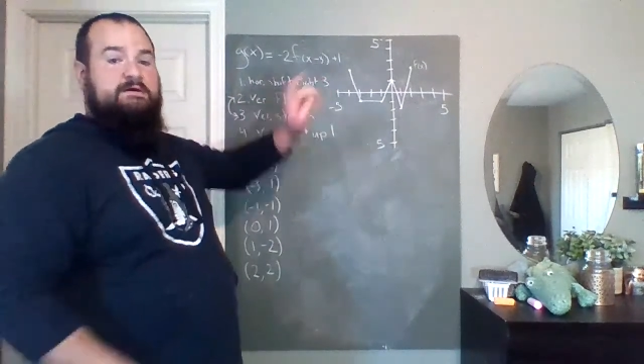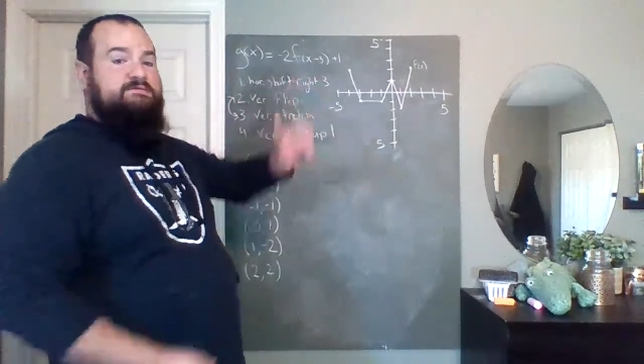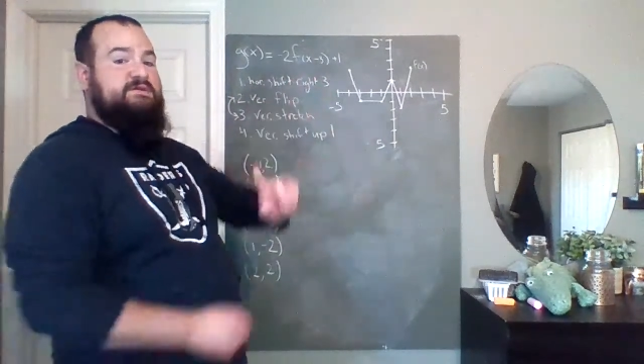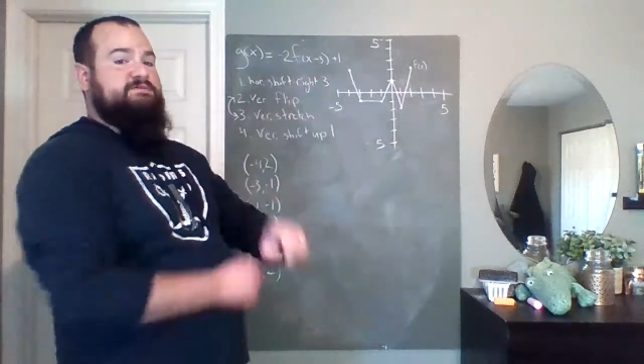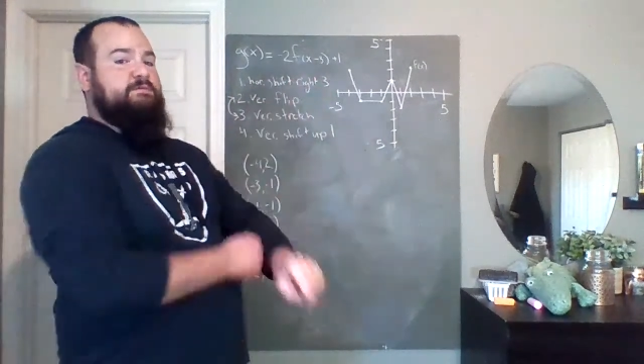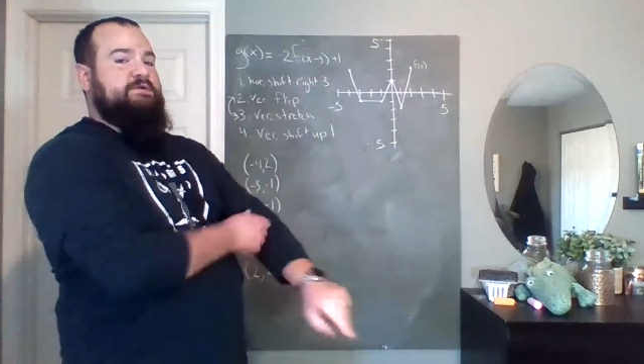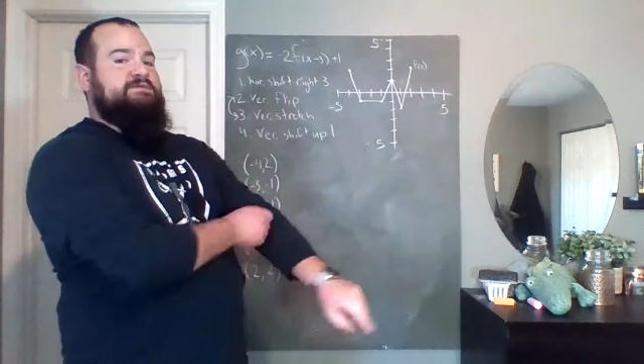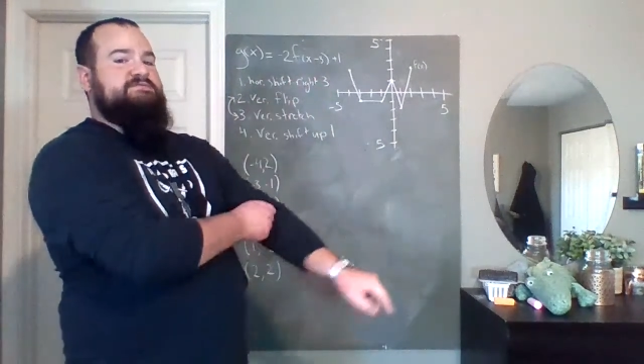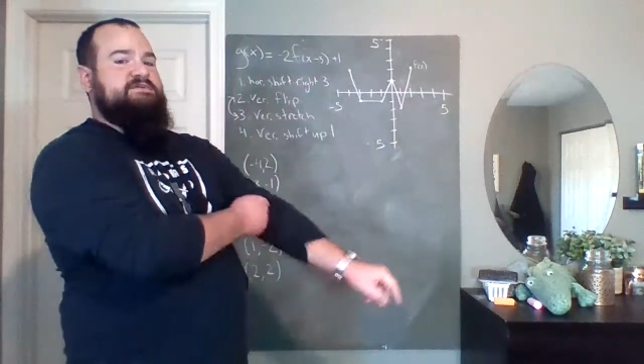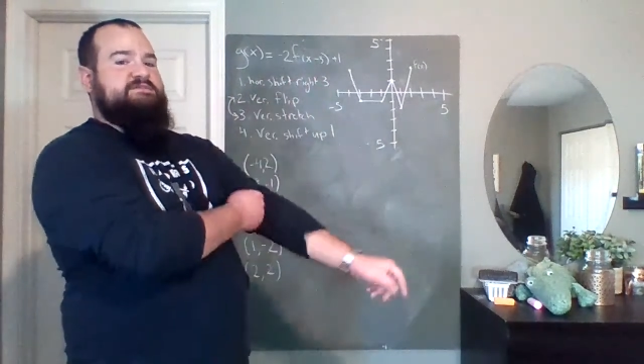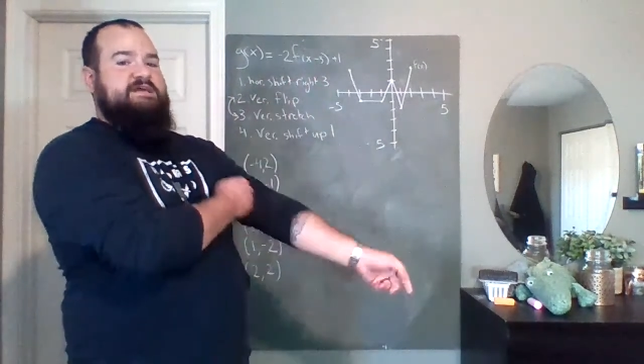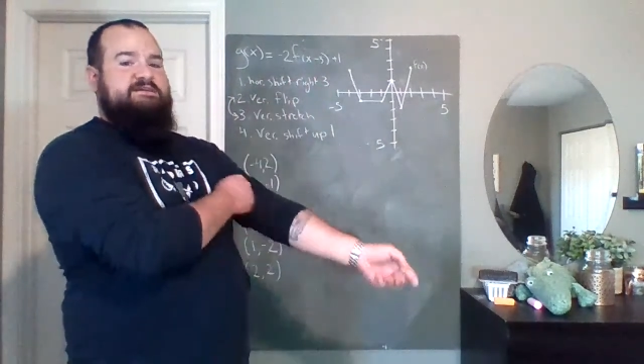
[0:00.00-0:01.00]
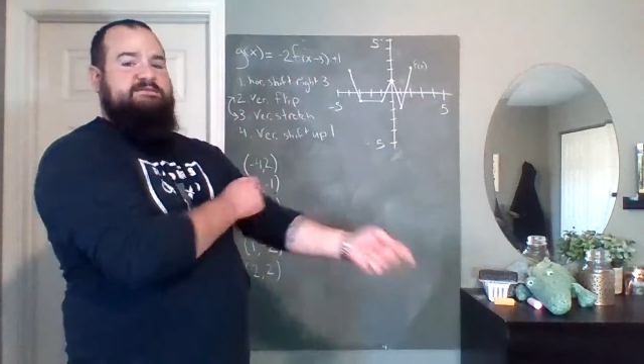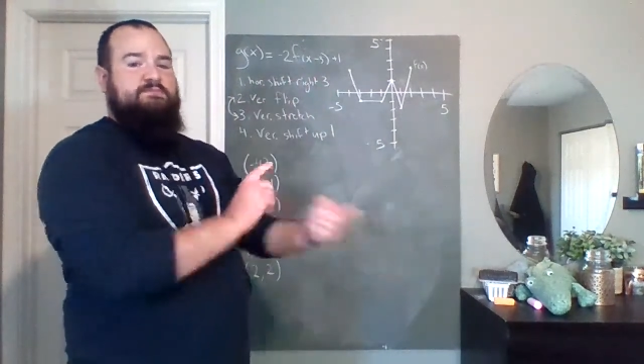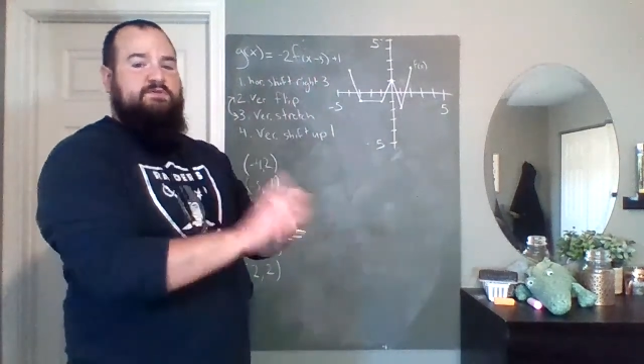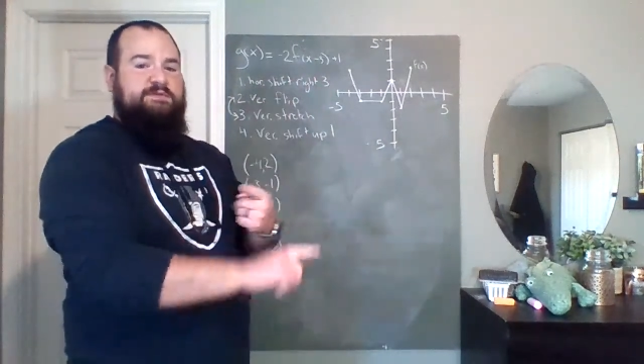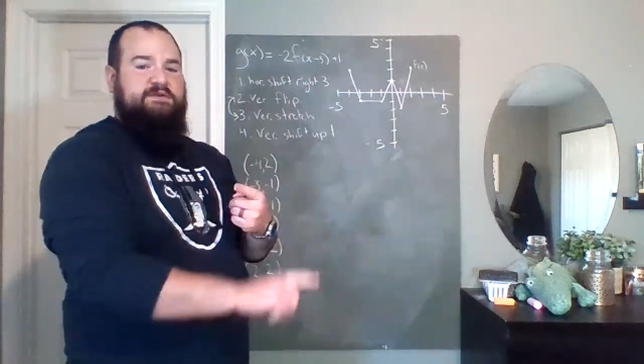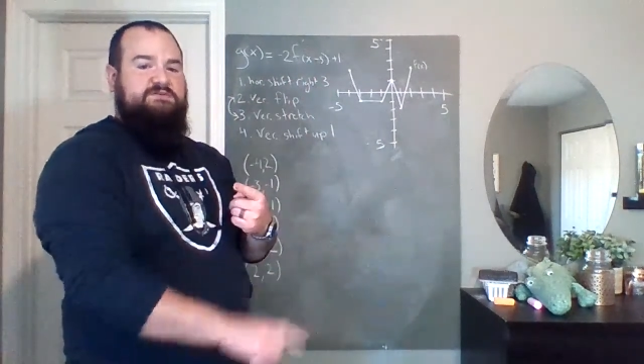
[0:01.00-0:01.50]
So that's our parentheses. Next,
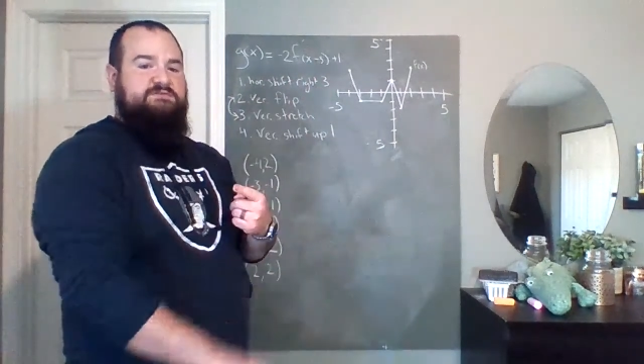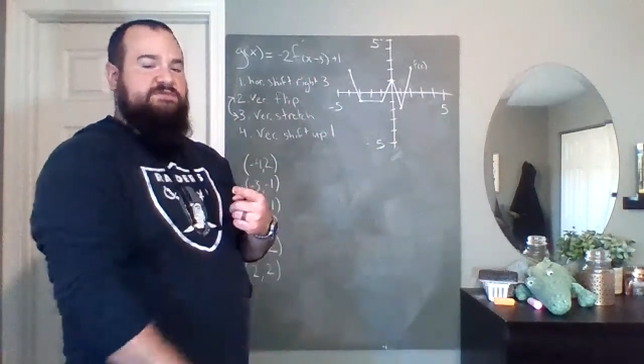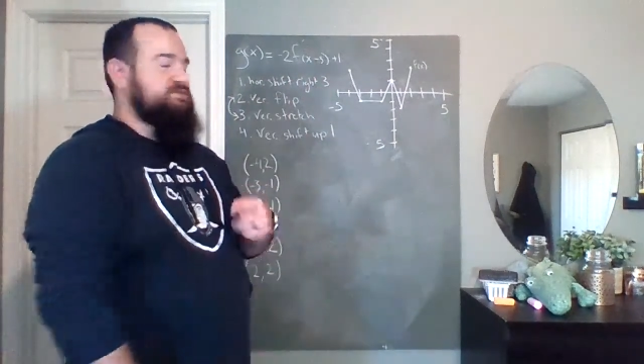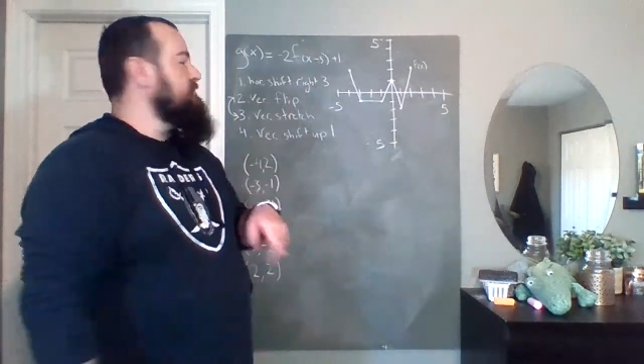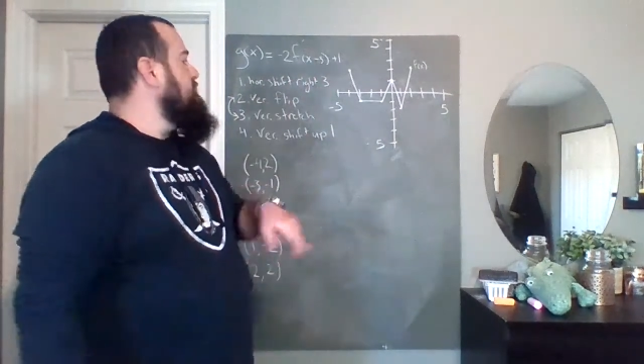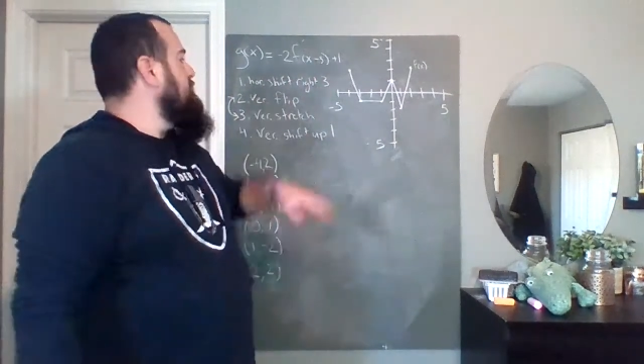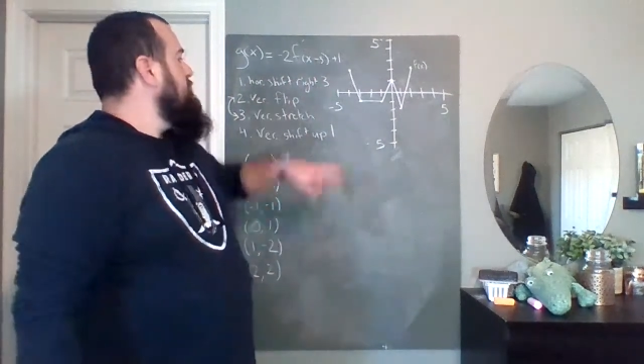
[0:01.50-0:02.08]
multiplication division.